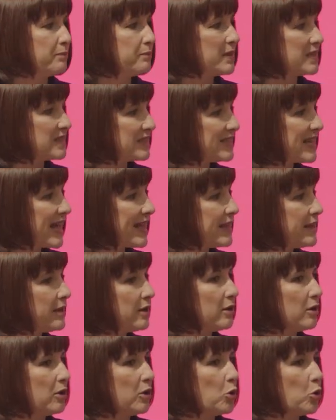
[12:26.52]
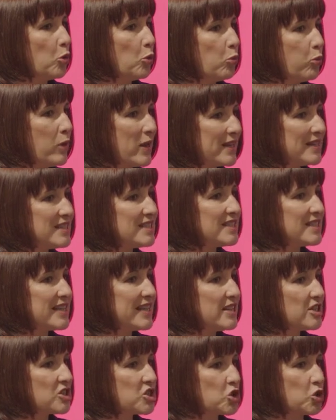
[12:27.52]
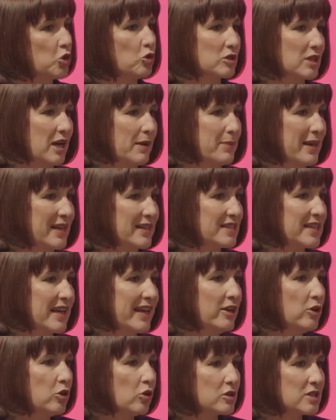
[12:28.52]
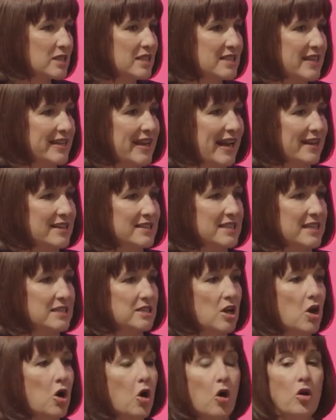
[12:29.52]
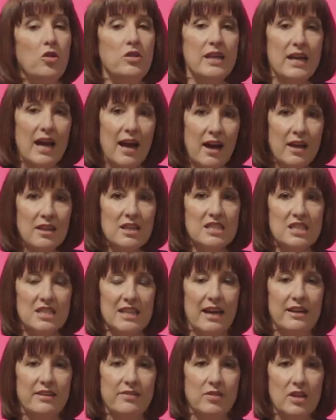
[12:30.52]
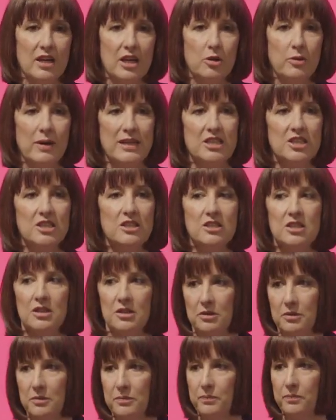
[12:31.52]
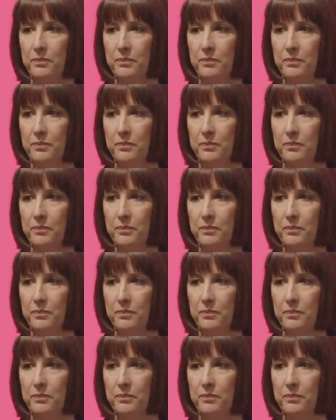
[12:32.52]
But today, we can see the shortcomings in Lawson's analysis on the other side of the equation too.